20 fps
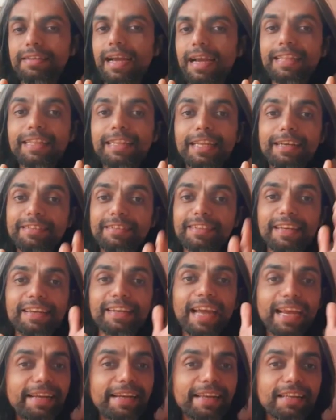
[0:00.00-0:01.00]
Either it's a
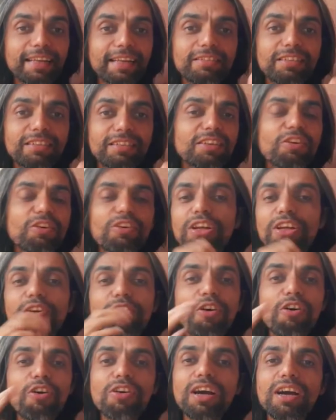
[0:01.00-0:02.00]
right answer or a
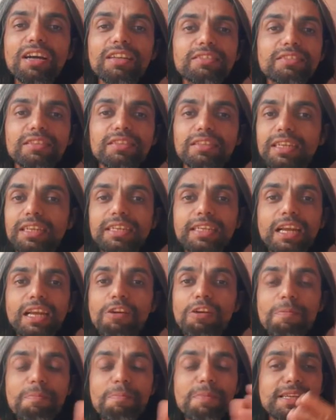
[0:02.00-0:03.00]
wrong answer. It
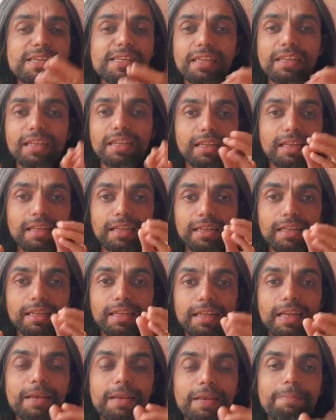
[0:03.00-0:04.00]
cannot be
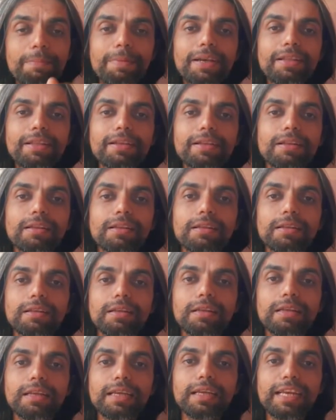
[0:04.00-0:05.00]
in middle.
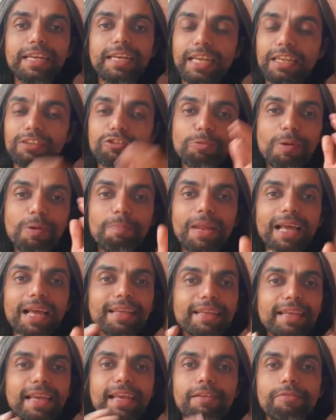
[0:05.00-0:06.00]
It has to be
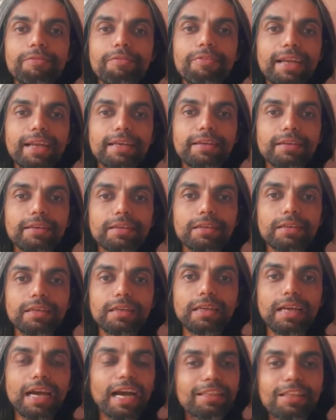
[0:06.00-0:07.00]
black and white.
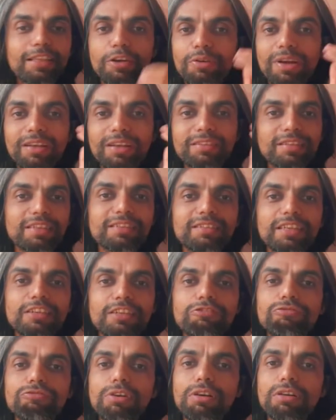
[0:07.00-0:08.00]
Either you are
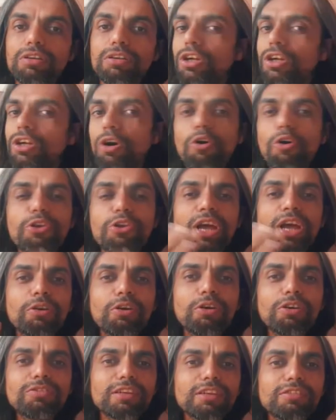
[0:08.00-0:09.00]
successful or you are
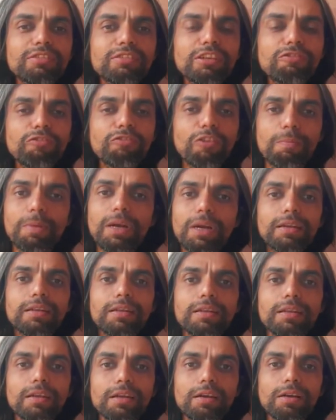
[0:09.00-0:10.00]
not successful.
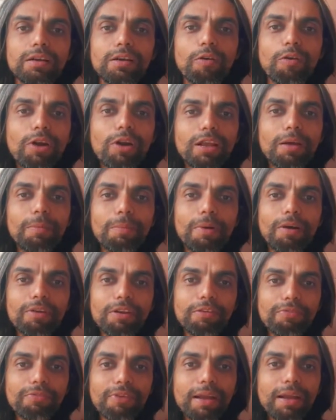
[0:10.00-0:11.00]
But what
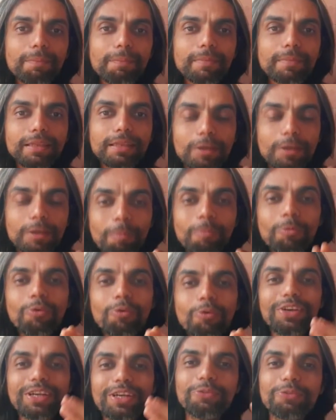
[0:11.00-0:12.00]
about if I'm
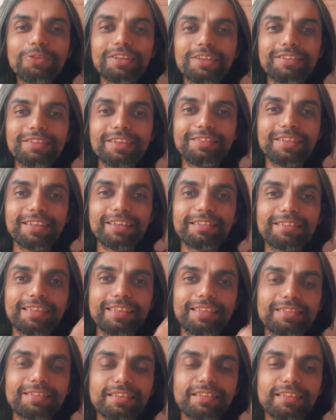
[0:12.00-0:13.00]
moving towards the
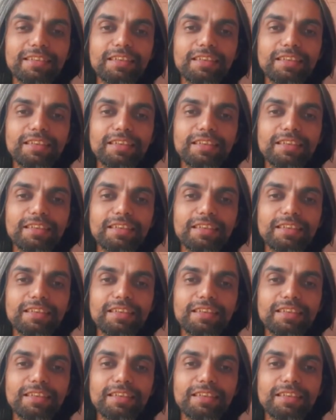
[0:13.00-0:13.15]
success?